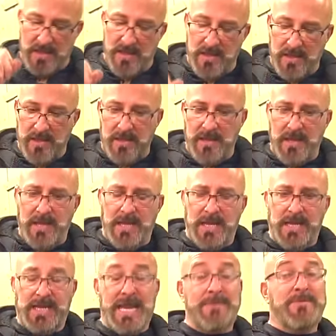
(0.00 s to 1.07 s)
sell
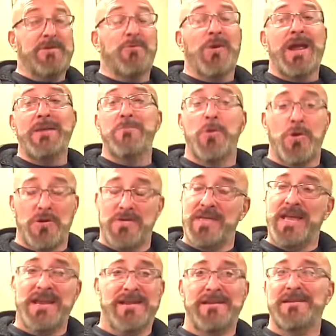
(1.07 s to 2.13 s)
parts. Gave me way, way more it.
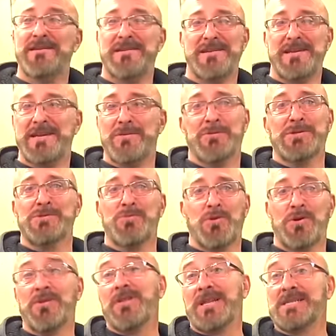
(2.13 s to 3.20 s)
than it was
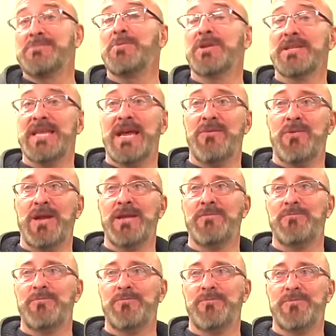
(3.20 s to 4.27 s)
worth. Let's put it that way.
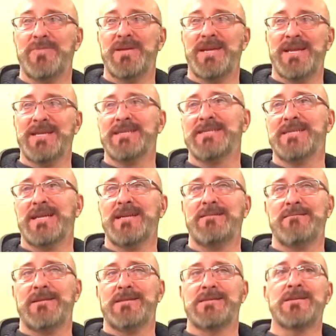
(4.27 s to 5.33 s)
Right. And he said
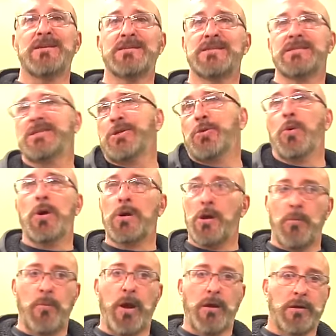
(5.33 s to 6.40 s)
it's because it's you,
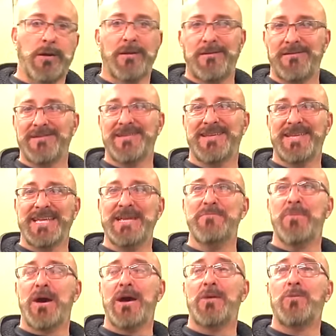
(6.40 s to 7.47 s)
Uncle Mark. Right. He
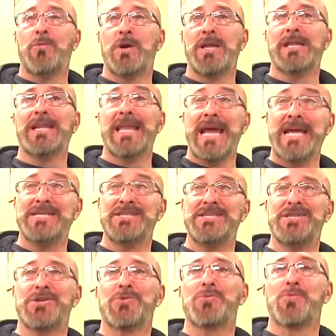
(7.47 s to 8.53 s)
bought one last
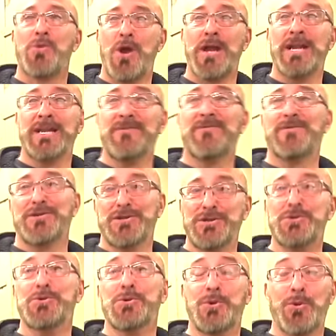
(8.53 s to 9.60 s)
year running for
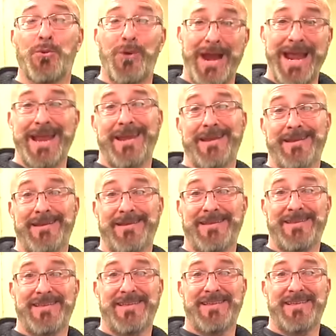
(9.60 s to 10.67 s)
two grand.
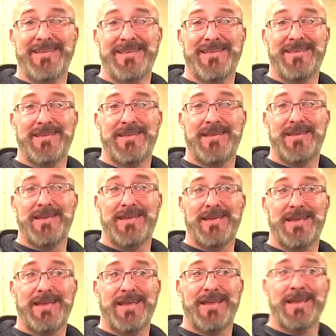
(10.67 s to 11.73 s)
Right.
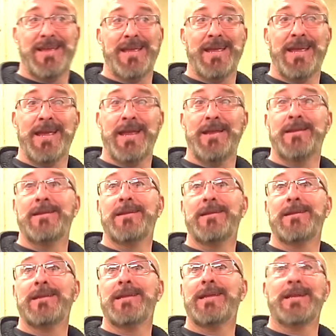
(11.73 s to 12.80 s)
And
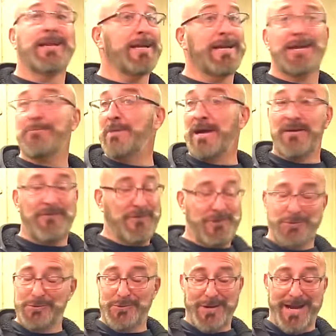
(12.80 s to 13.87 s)
he didn't get mine for
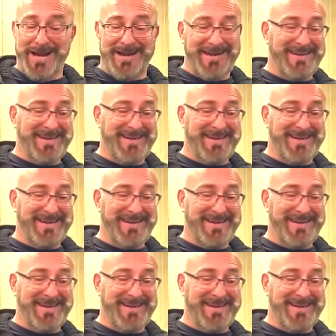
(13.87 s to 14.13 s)
two grand.